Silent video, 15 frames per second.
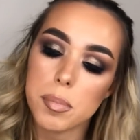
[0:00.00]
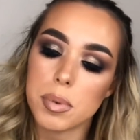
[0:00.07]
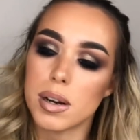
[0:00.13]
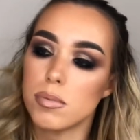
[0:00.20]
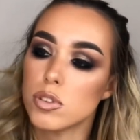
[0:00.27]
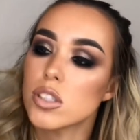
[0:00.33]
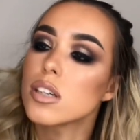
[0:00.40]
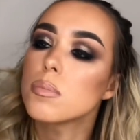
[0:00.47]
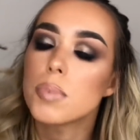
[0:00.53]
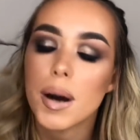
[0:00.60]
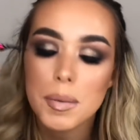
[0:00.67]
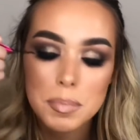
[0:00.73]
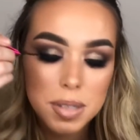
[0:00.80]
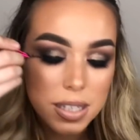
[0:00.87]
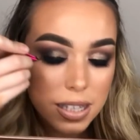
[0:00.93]
But I'm just gonna
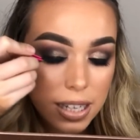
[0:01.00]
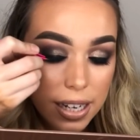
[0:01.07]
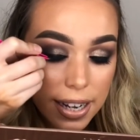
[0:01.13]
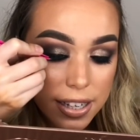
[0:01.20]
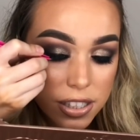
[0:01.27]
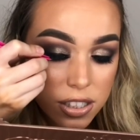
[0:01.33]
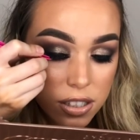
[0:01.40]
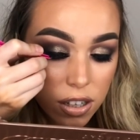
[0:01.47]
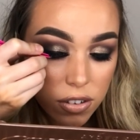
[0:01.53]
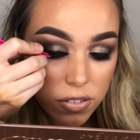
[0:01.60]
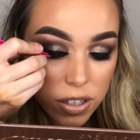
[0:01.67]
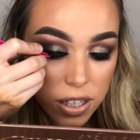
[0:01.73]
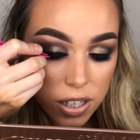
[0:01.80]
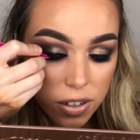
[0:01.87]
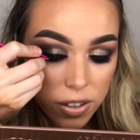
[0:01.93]
pop the lashes on
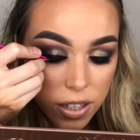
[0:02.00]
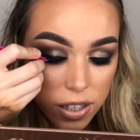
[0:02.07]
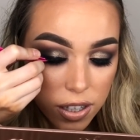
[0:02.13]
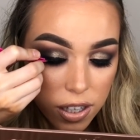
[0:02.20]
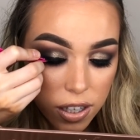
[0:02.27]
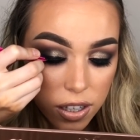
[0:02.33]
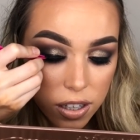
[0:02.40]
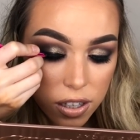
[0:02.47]
really quickly.